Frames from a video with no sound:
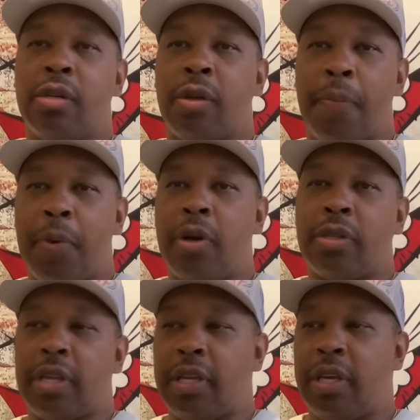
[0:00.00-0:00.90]
the
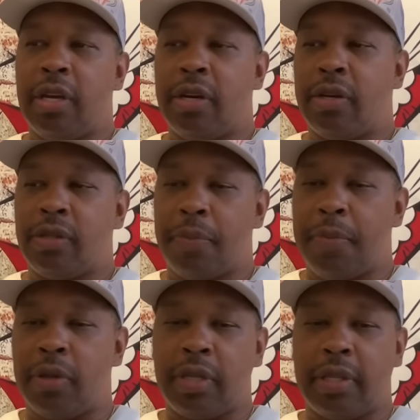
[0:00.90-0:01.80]
month, the year, the
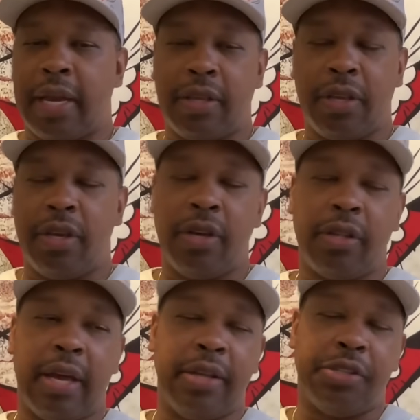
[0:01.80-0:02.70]
month, the date, the year
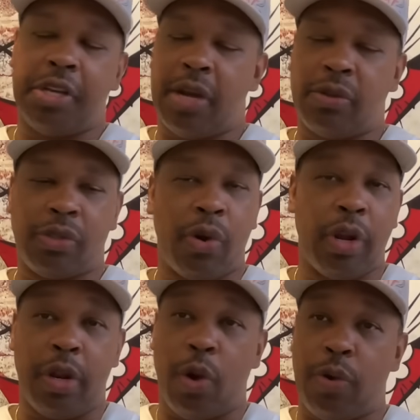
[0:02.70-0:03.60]
that his channel started,
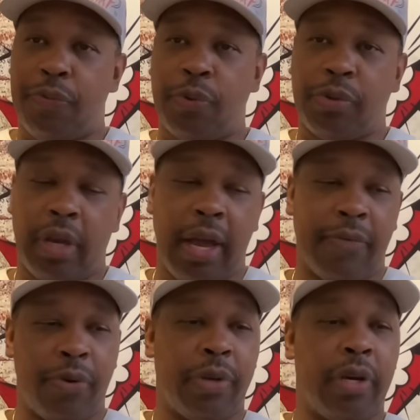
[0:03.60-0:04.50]
and all the views he have
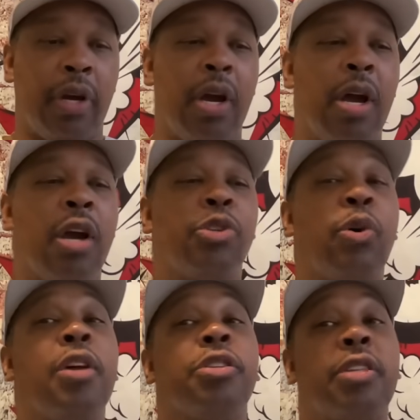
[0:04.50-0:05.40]
on there. So
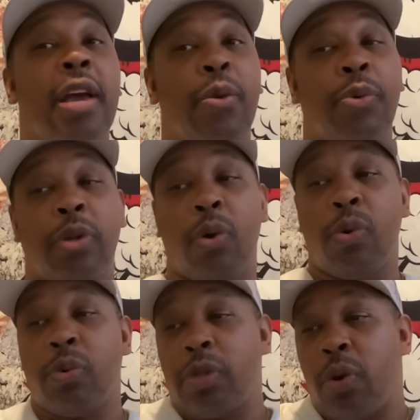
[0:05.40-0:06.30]
I understand with the
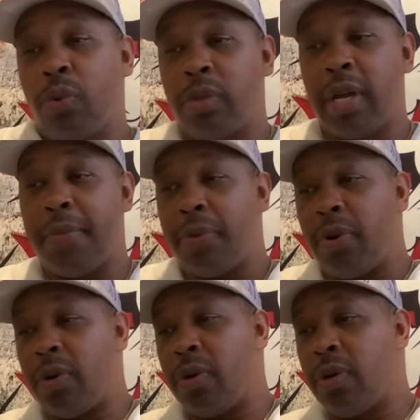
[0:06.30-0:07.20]
old with the old timer
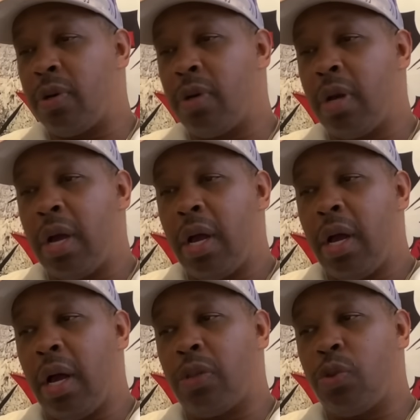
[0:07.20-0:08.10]

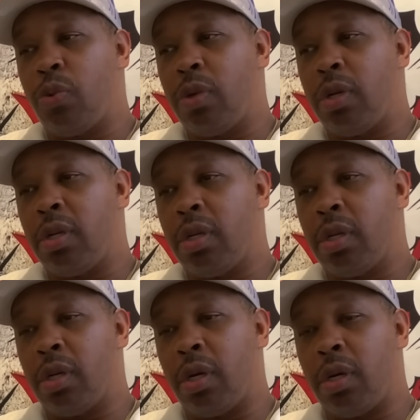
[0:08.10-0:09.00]
uh, Atula
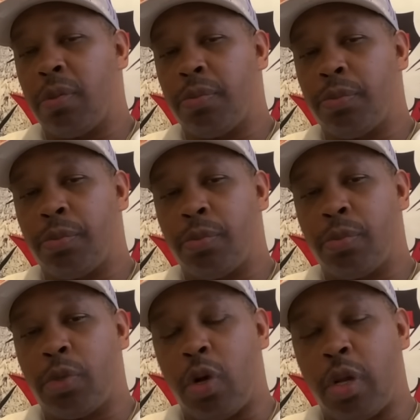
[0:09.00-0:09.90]
um,
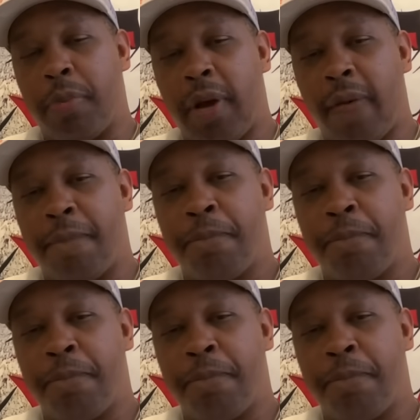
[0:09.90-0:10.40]
talking about